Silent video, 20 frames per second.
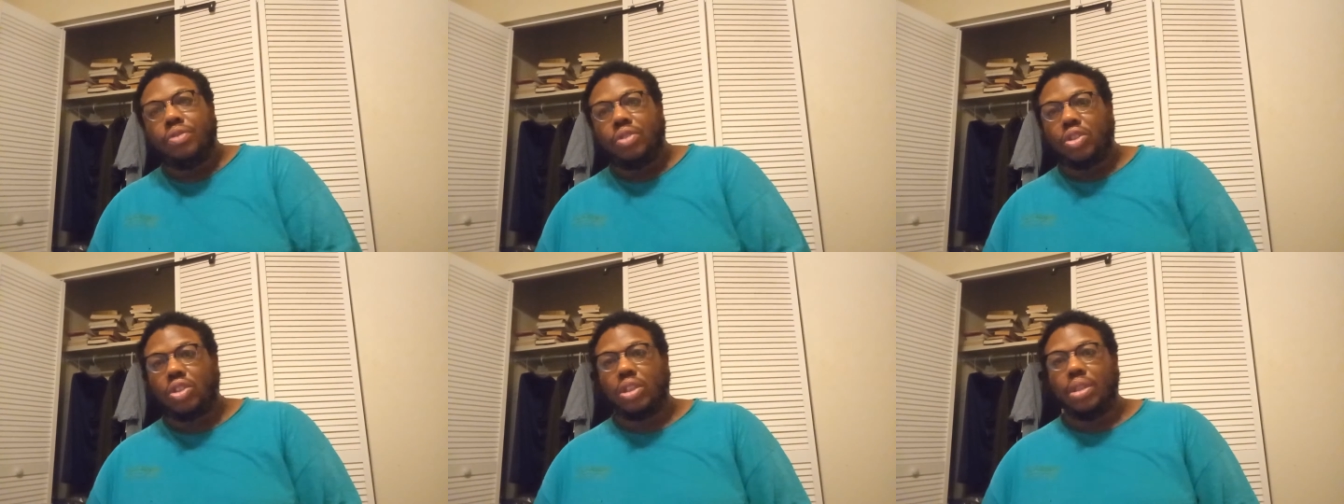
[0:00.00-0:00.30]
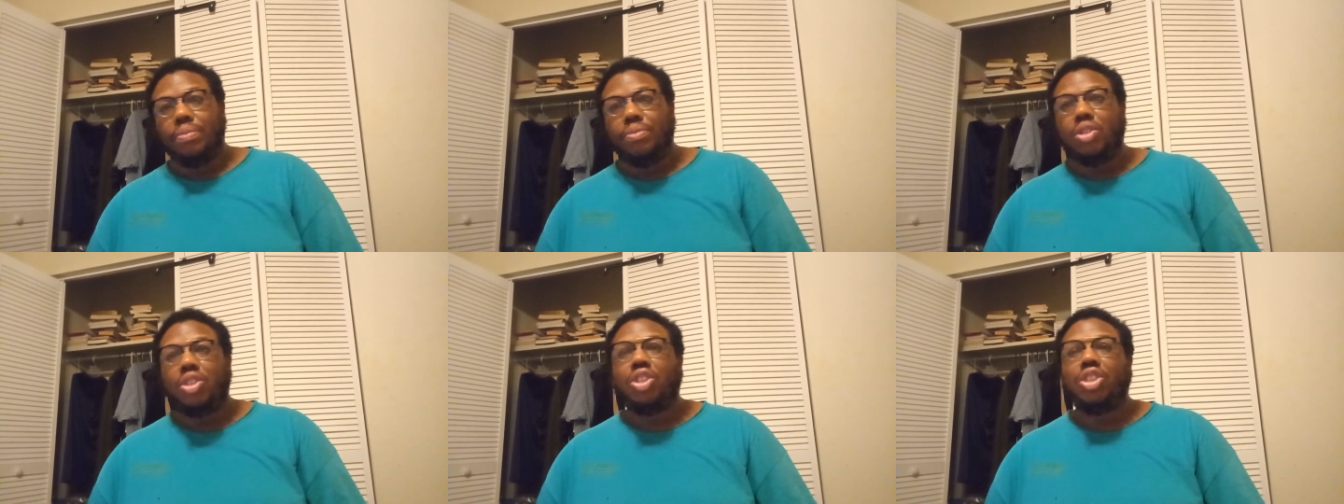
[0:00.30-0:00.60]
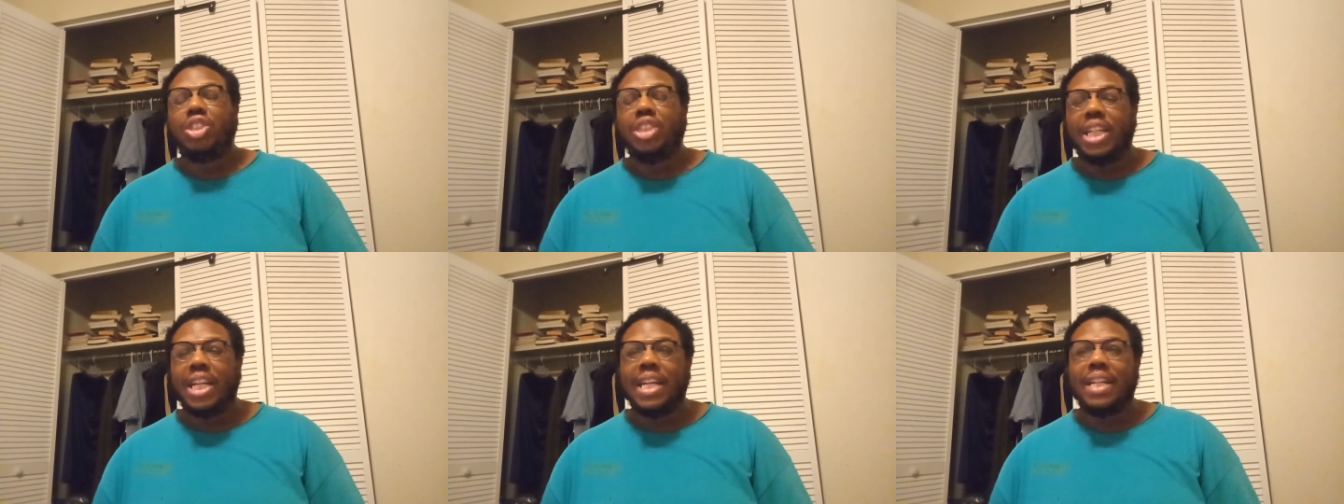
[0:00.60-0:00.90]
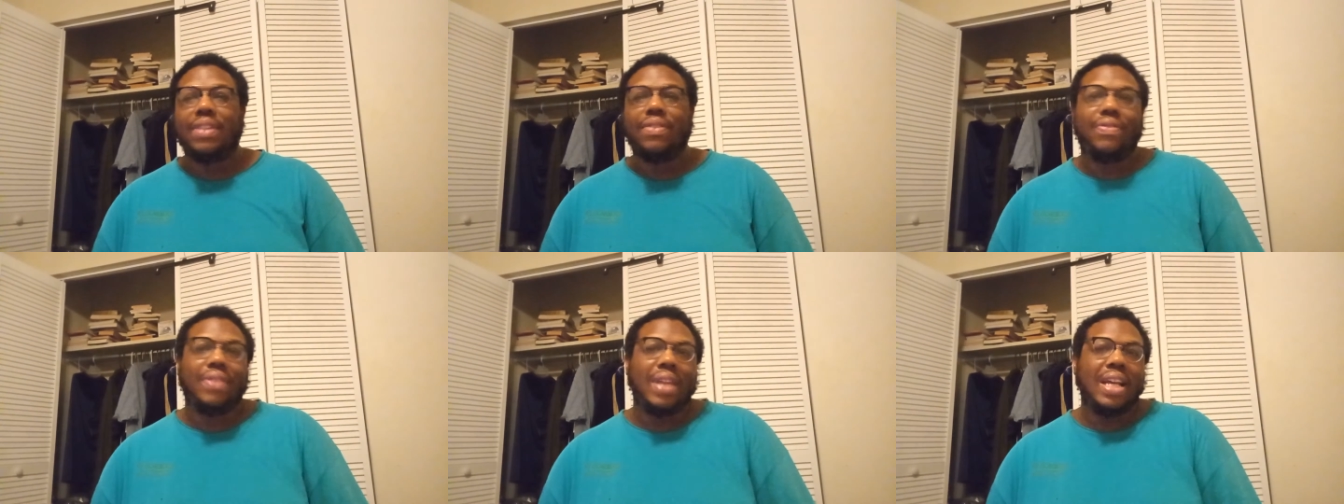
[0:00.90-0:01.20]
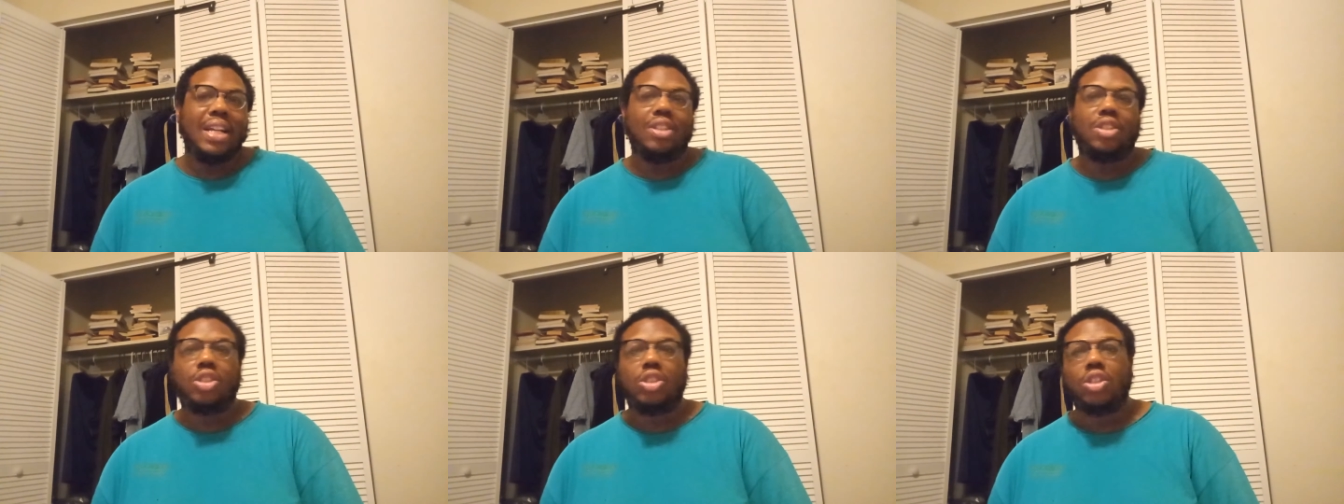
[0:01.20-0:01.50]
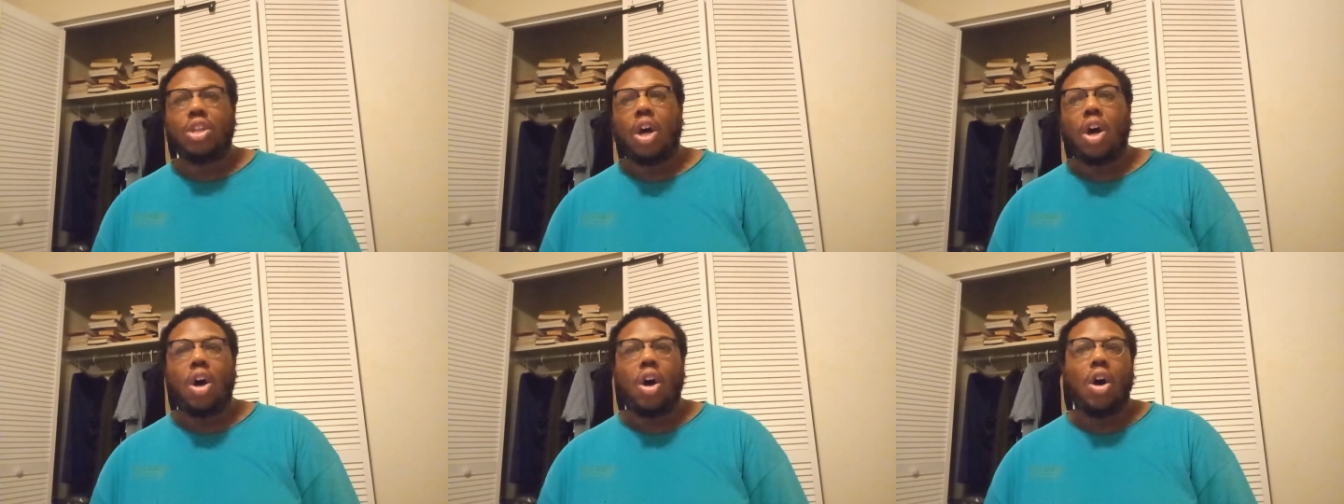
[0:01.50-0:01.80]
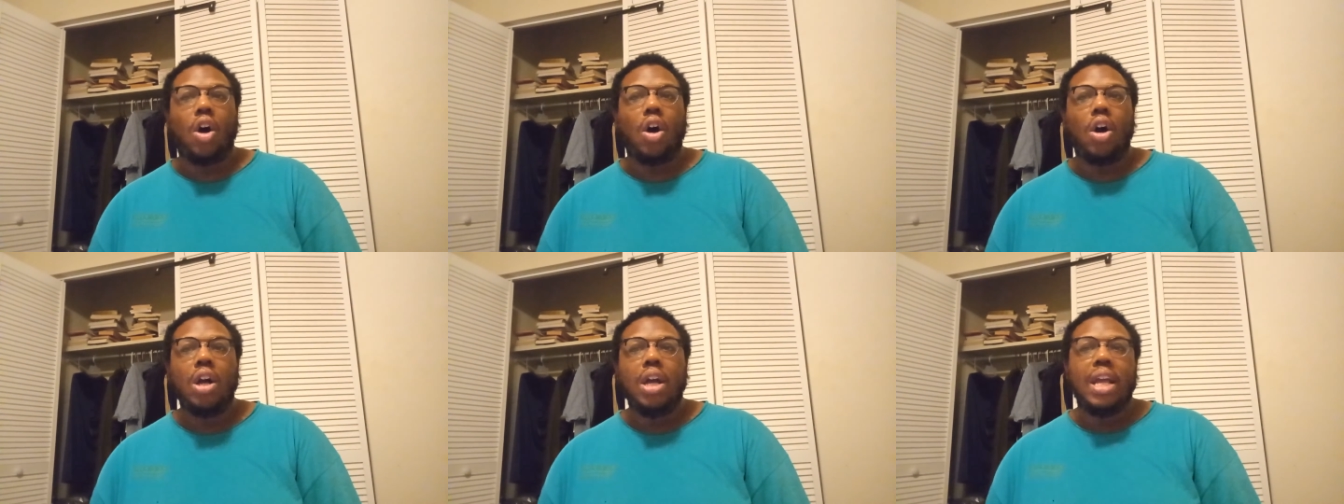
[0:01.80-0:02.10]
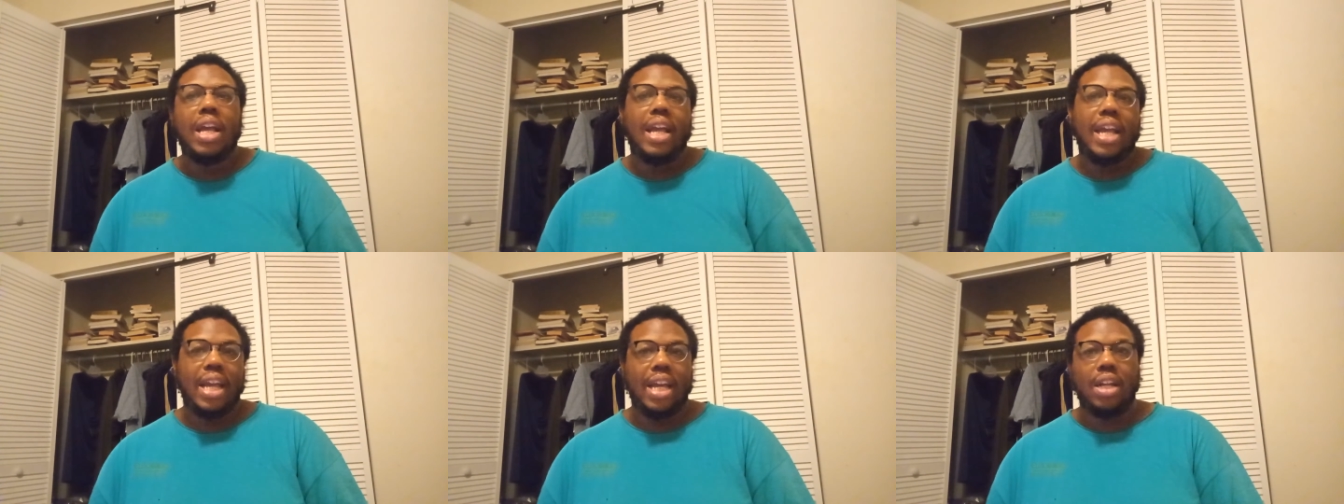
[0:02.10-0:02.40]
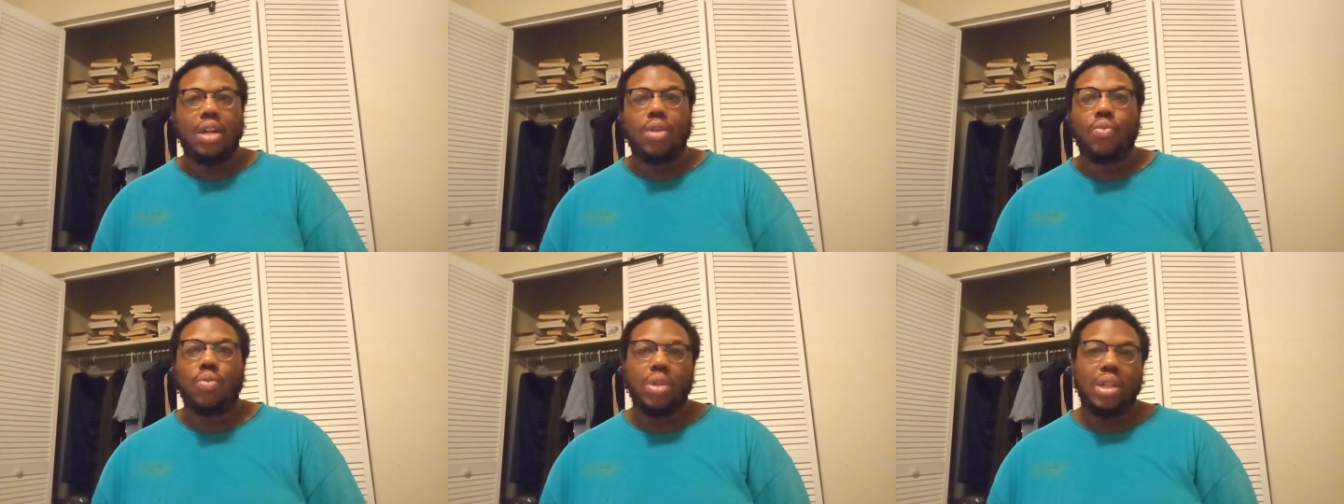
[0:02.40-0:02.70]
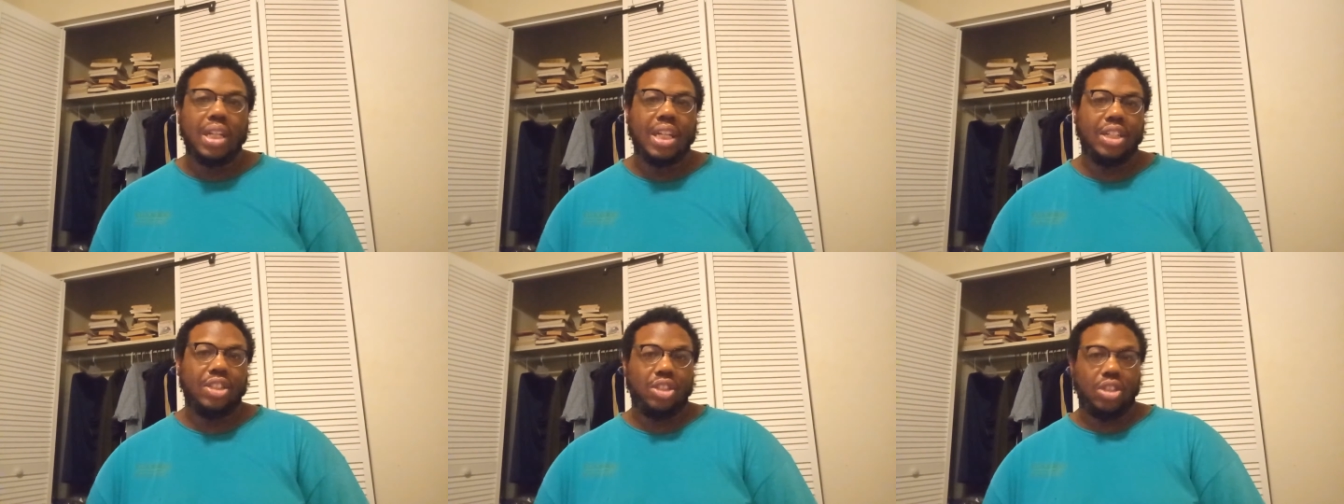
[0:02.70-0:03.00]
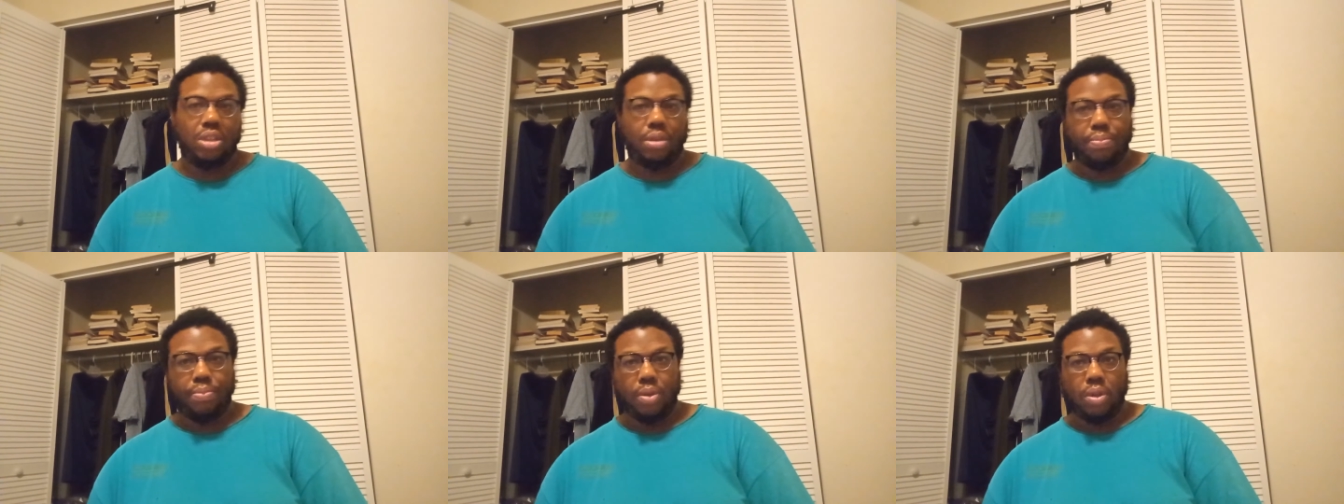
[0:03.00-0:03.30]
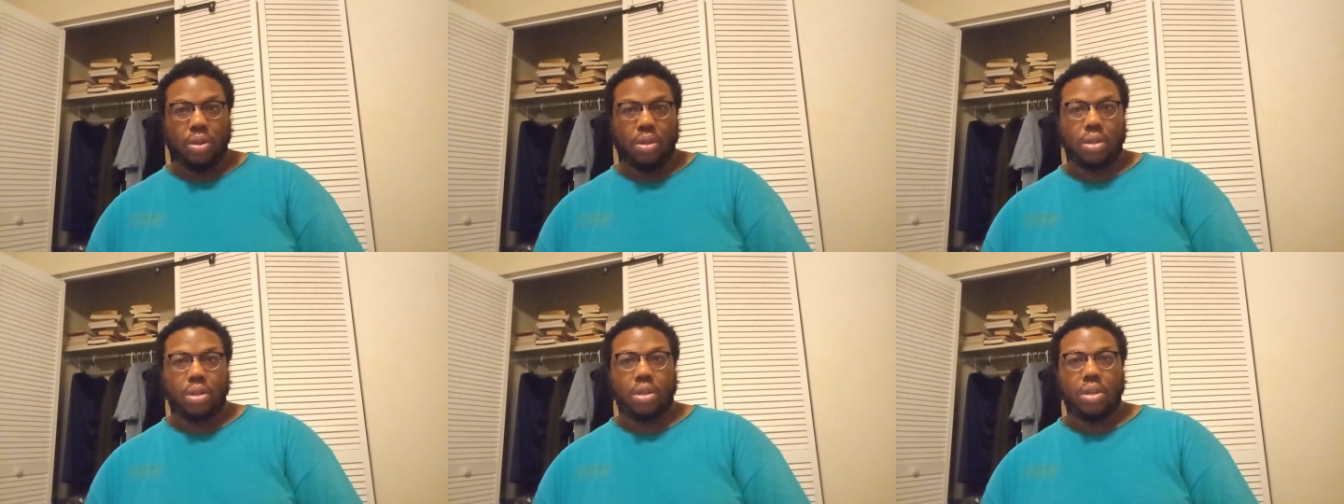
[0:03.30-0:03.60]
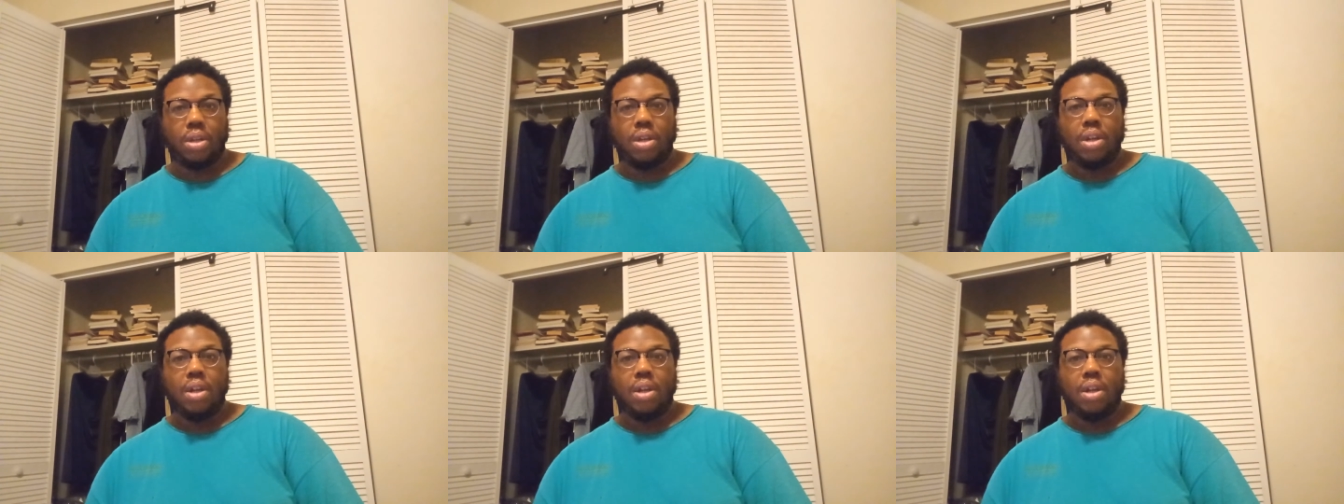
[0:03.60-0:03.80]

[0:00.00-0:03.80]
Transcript: some shit they saw in a religious book.